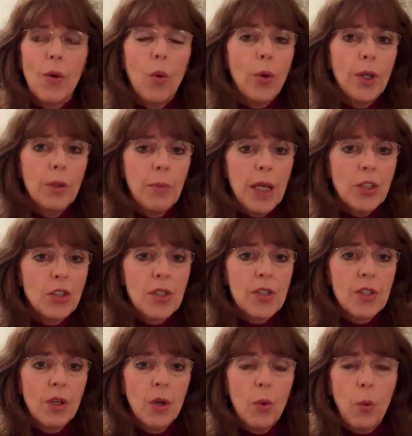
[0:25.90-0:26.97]
Or you may
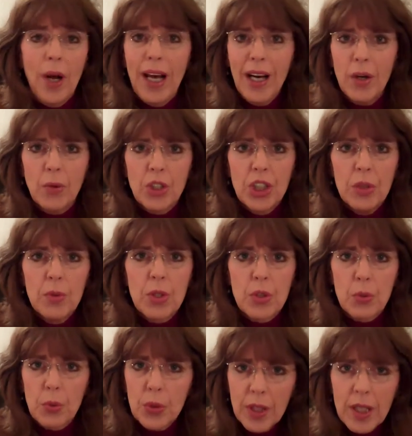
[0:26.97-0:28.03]
just go, wow, she
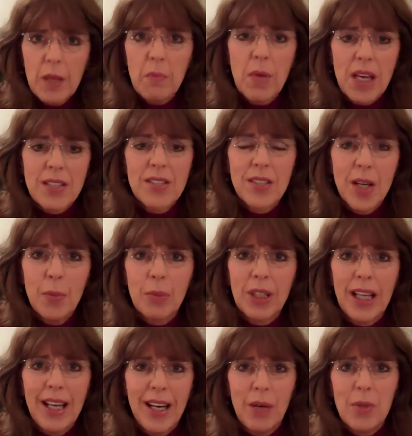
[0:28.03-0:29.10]
was really messed up.
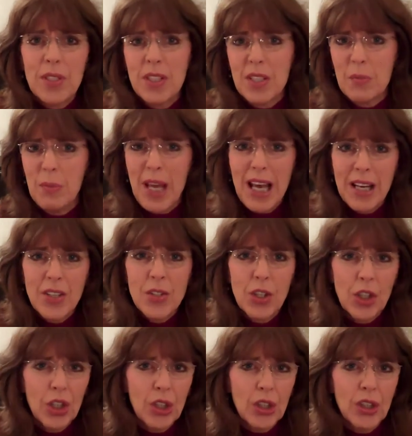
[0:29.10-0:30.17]
Glad I wasn't as bad as
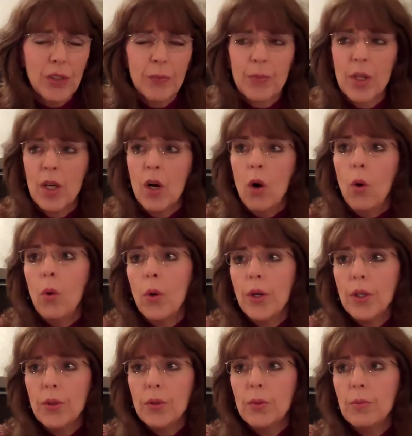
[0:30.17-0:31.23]
her. Or
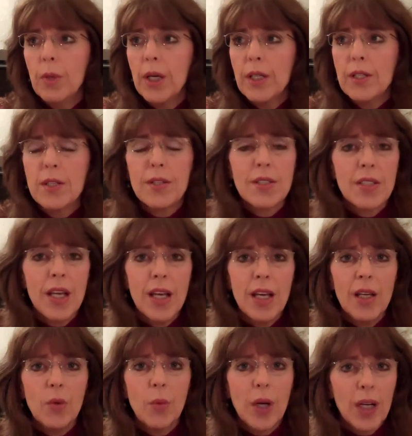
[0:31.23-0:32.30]
you might
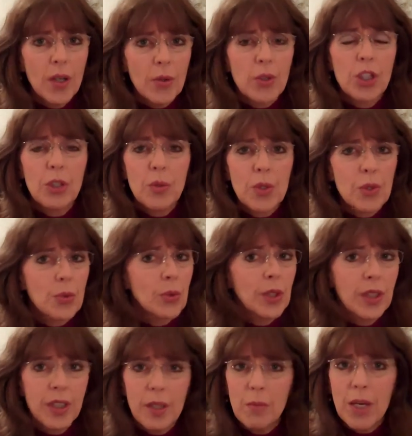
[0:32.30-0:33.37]
say, wow, she was
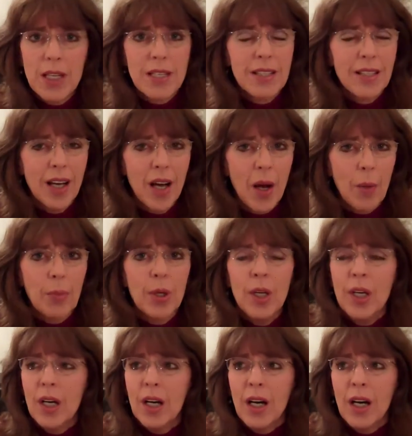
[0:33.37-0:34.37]
really messed up.